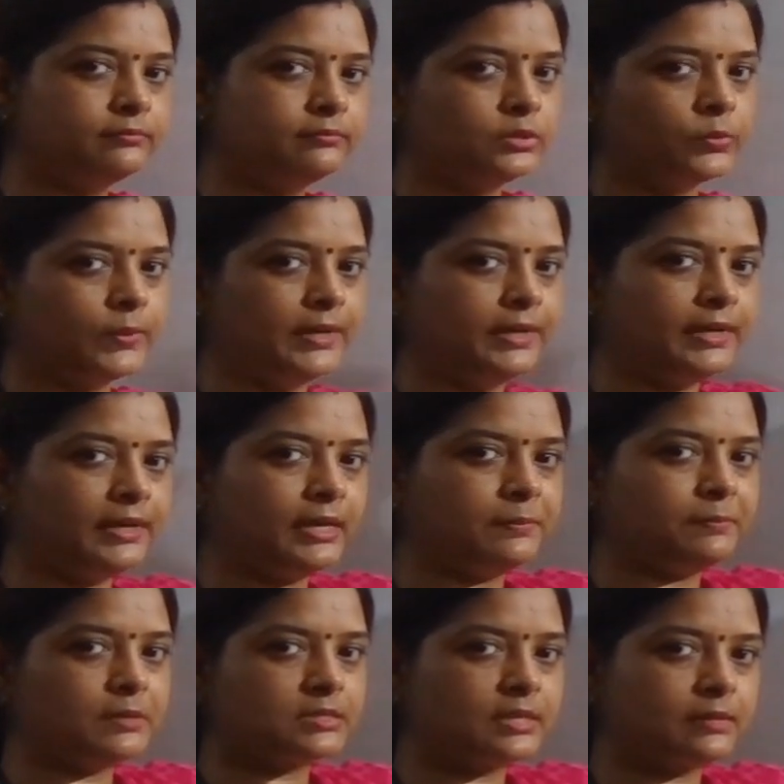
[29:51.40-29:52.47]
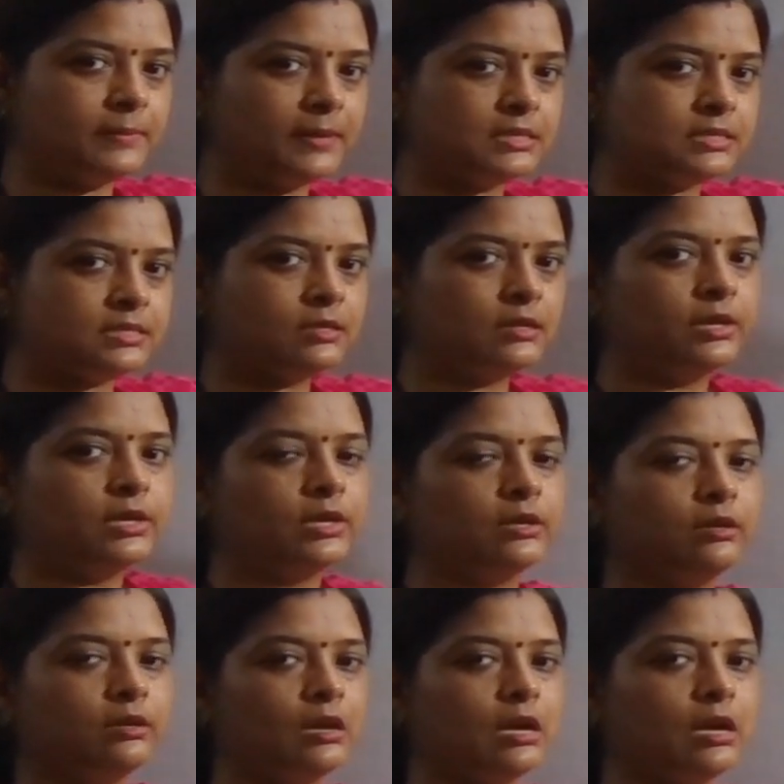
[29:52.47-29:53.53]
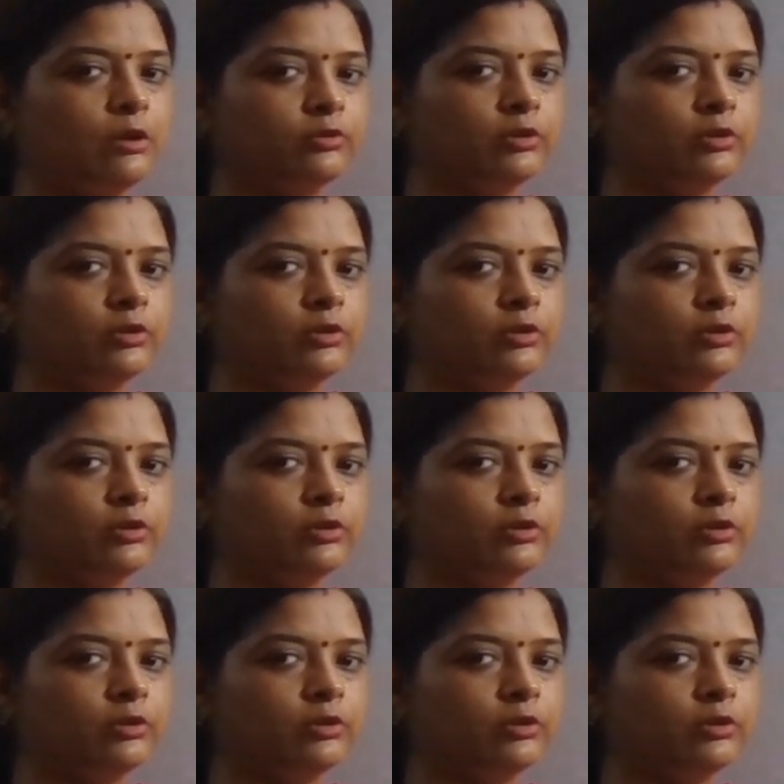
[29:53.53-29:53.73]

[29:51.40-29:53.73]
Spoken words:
28% means out